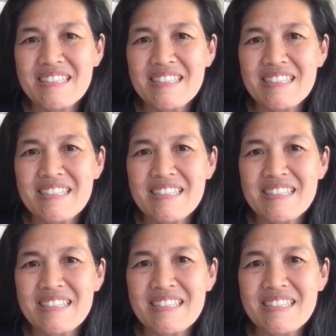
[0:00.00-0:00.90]

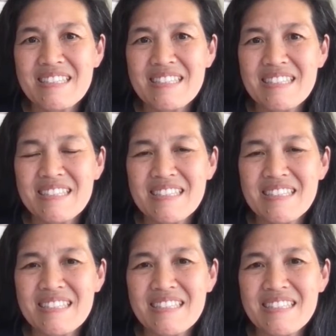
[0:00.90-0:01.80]

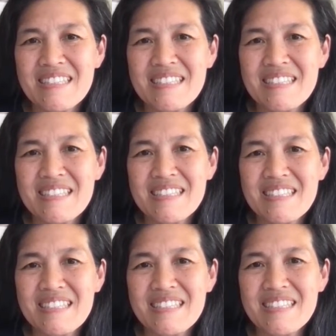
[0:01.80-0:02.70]

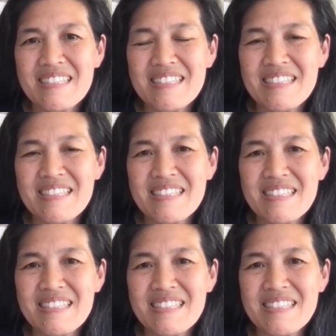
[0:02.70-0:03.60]

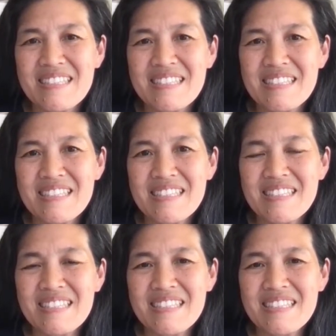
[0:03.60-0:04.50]

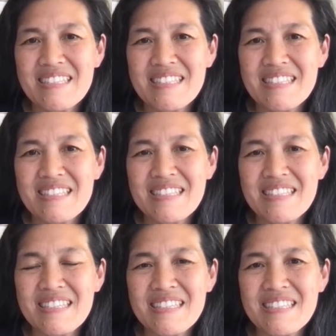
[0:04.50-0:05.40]

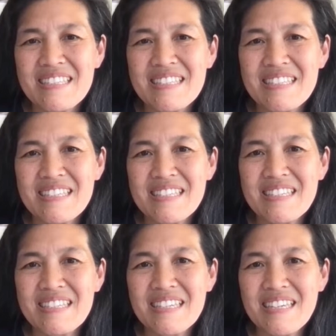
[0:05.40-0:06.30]

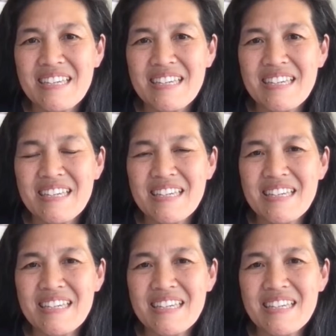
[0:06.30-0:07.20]

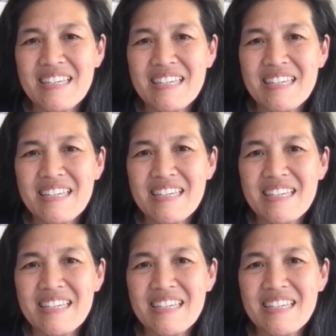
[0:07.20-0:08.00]
No words are spoken by the person on screen.